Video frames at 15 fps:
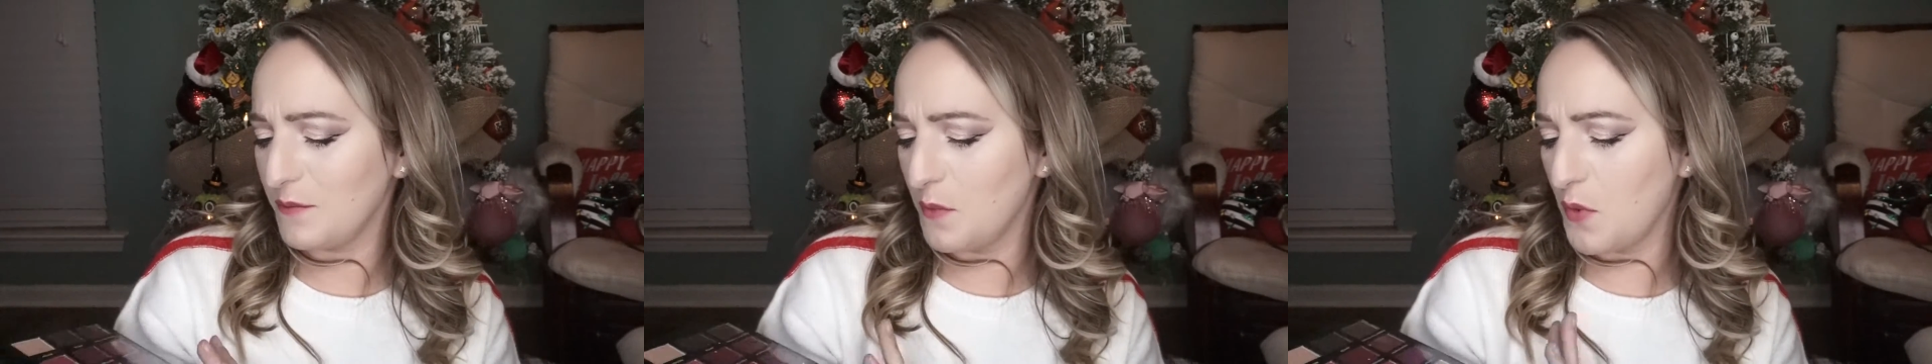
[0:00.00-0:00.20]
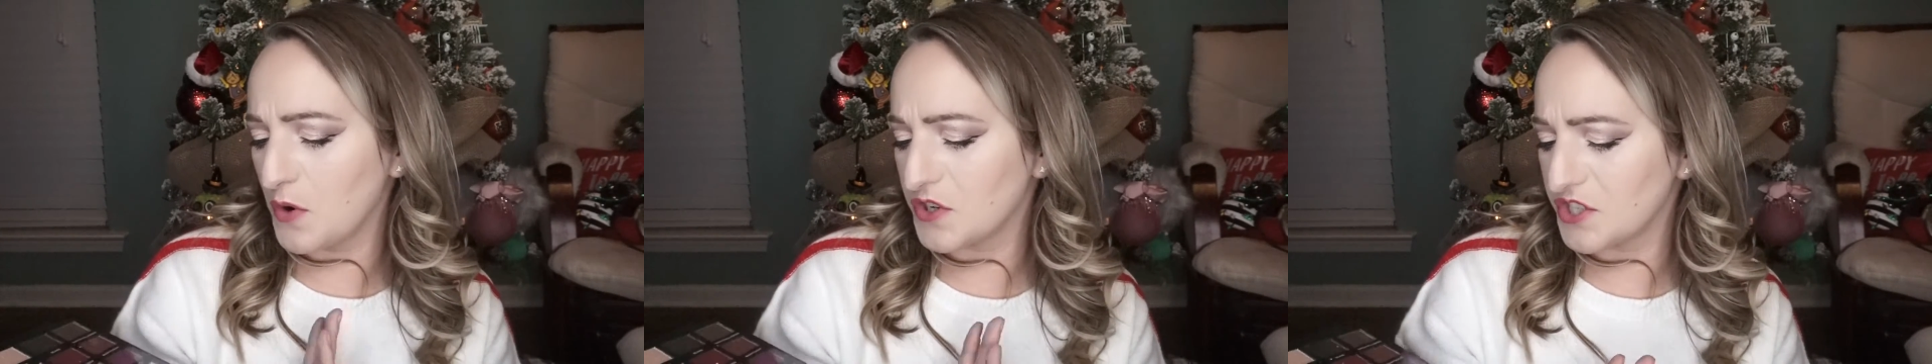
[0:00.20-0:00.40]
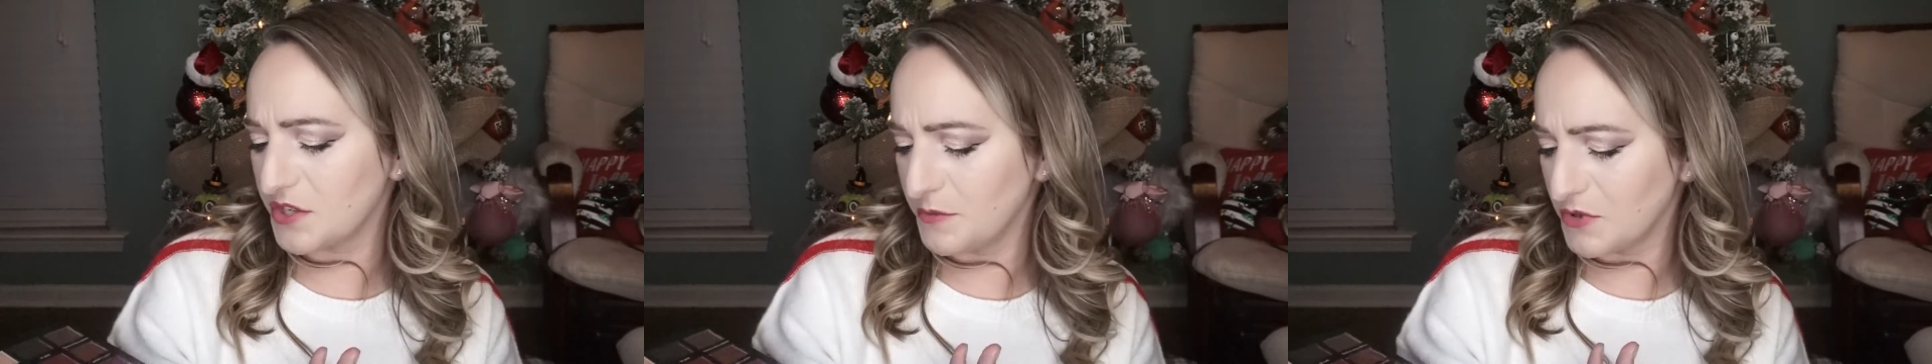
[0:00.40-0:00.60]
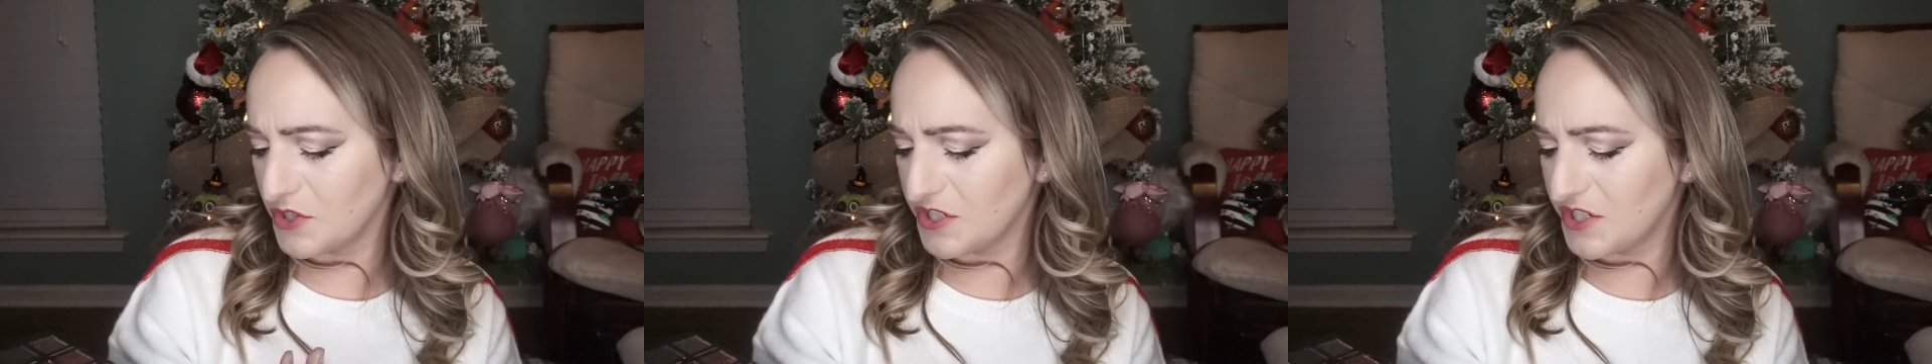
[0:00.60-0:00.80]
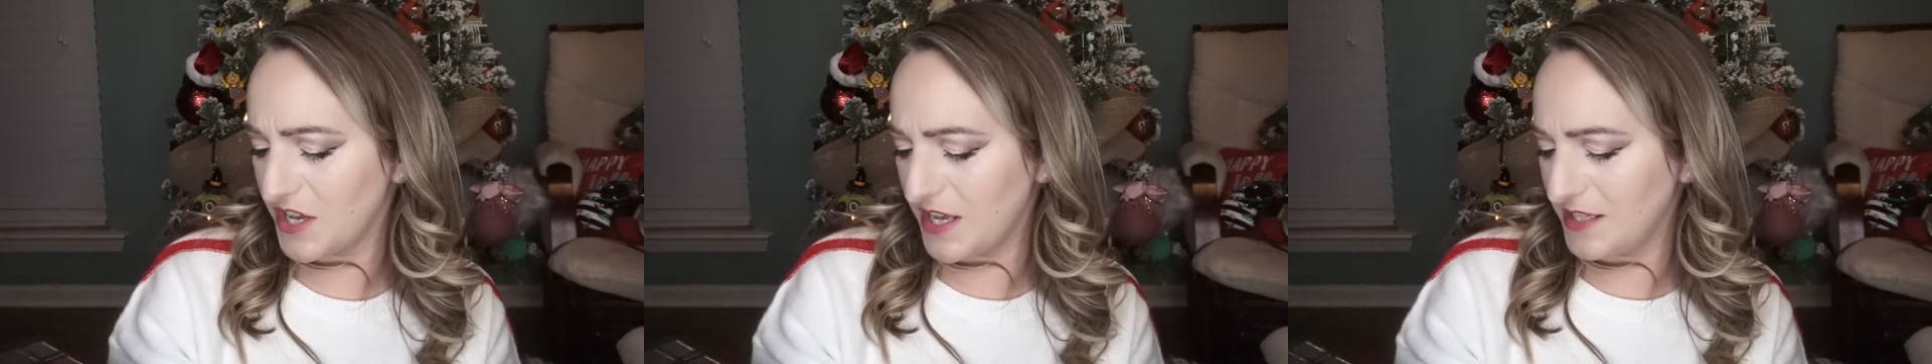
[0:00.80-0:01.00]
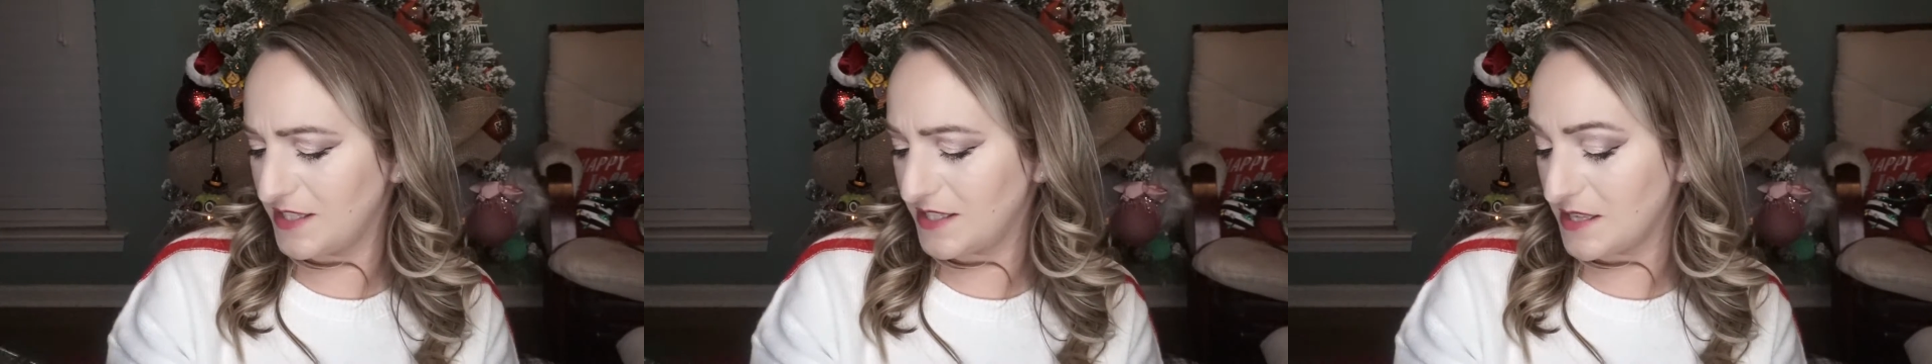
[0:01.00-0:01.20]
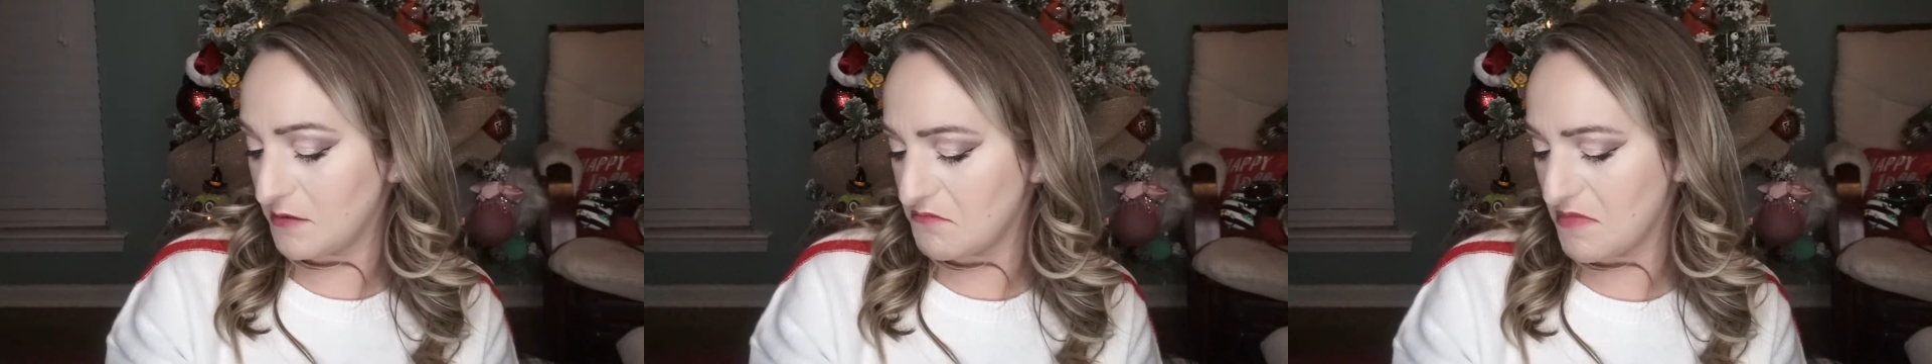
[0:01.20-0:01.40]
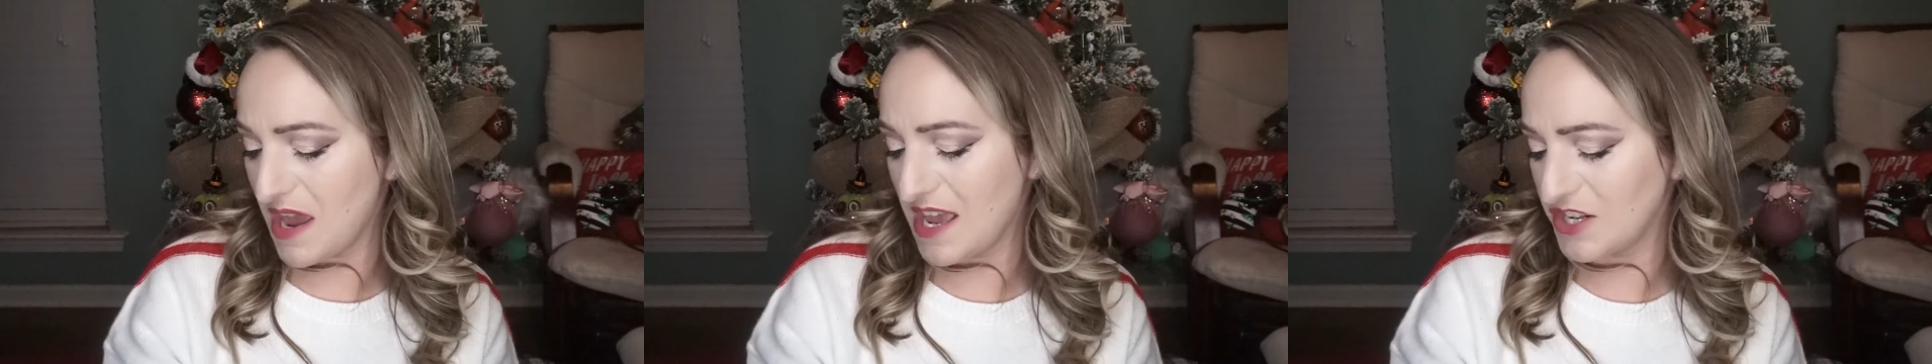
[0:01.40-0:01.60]
more shimmer shades
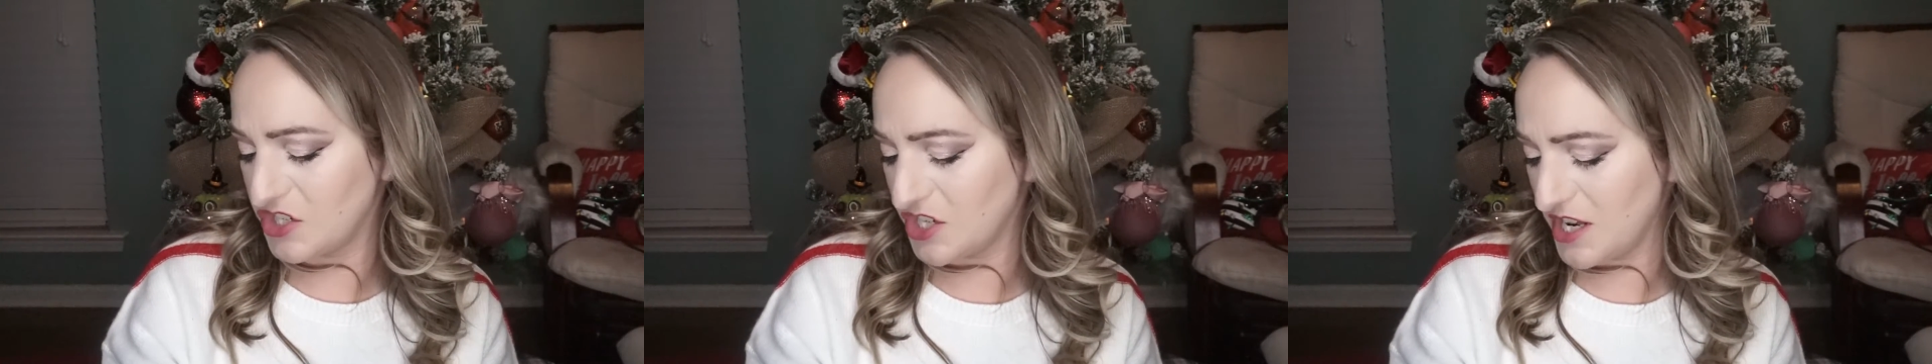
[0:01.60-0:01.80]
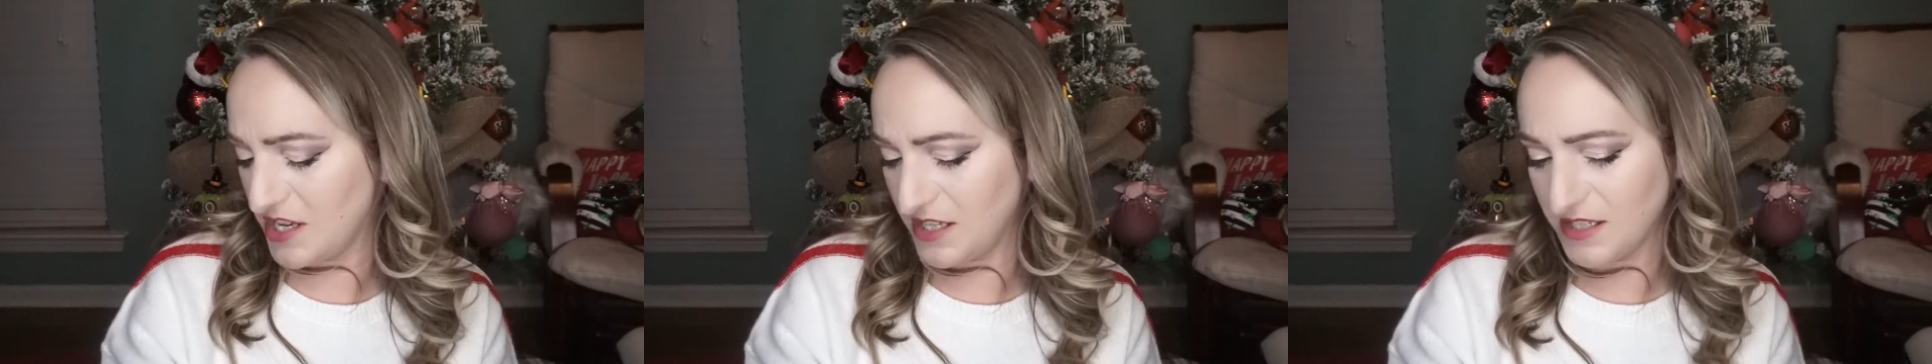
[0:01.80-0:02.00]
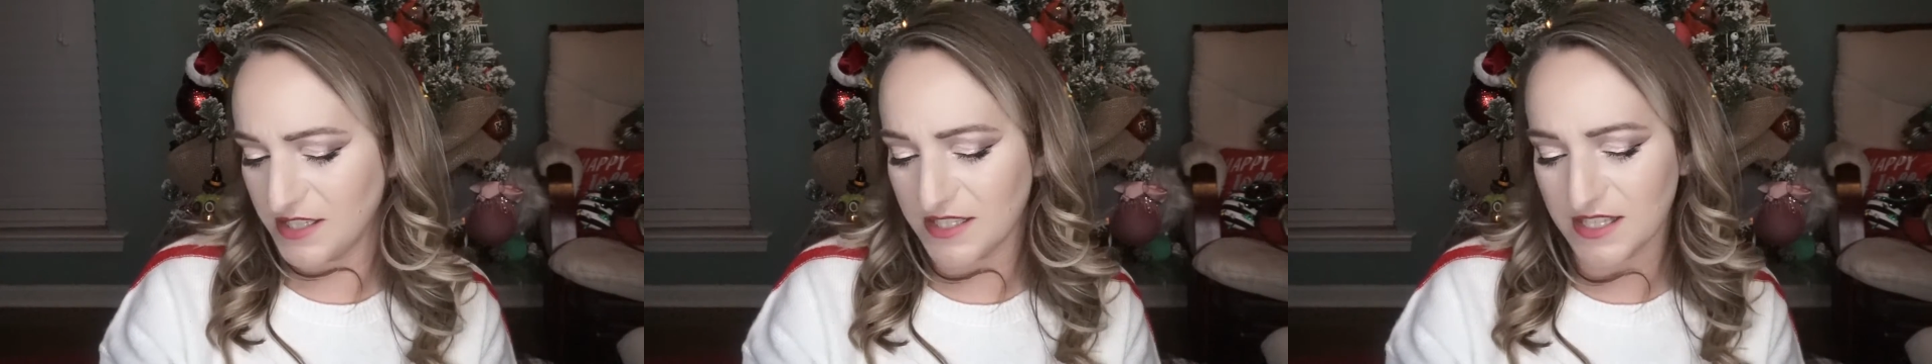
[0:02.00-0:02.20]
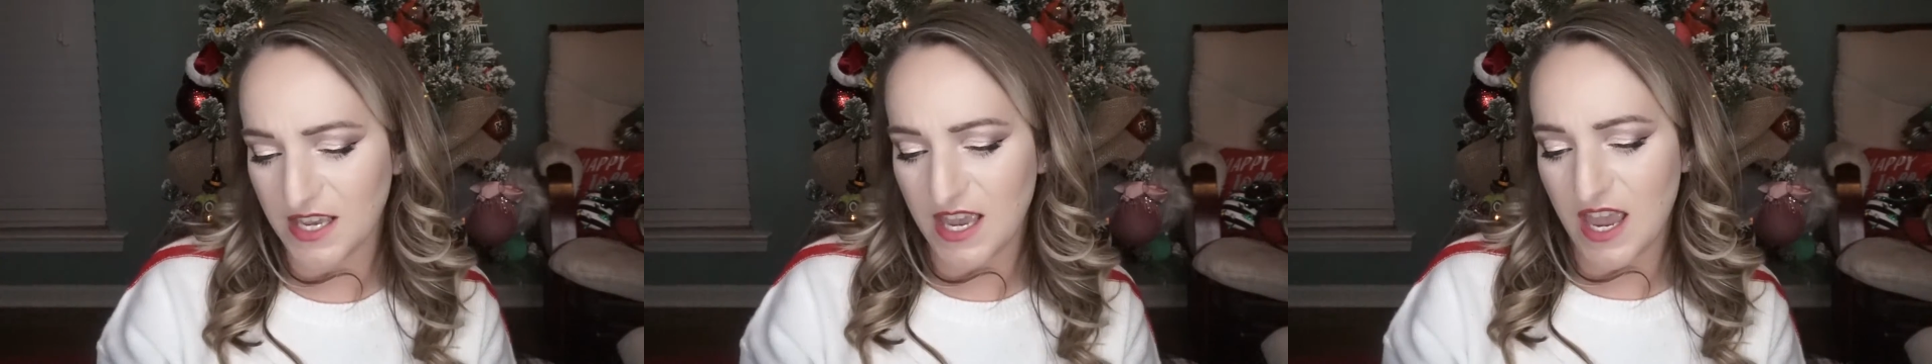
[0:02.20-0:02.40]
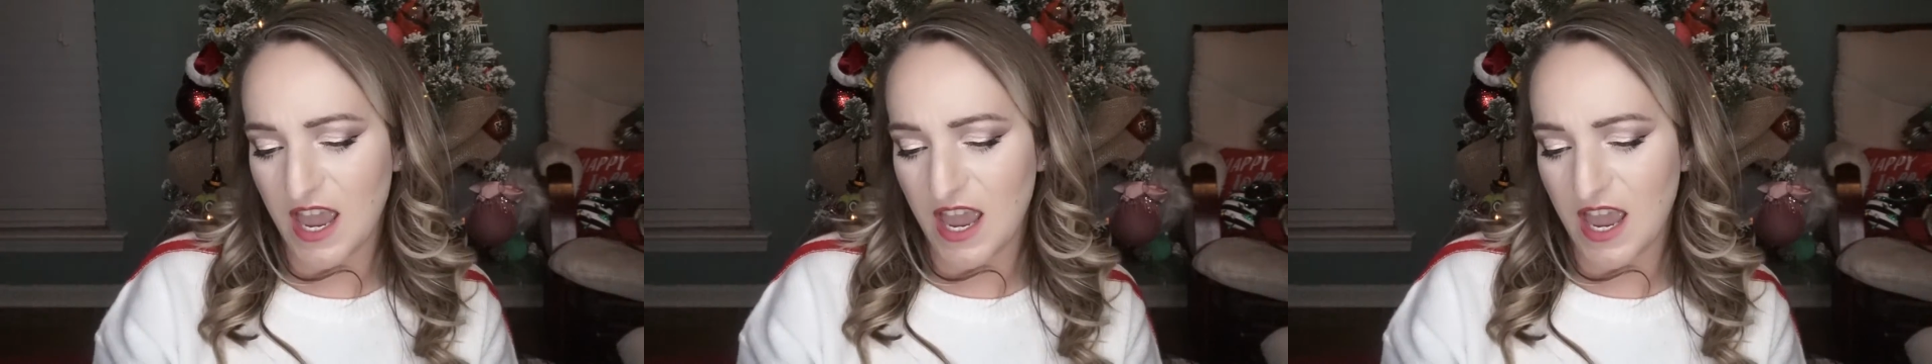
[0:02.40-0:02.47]
than matte shades.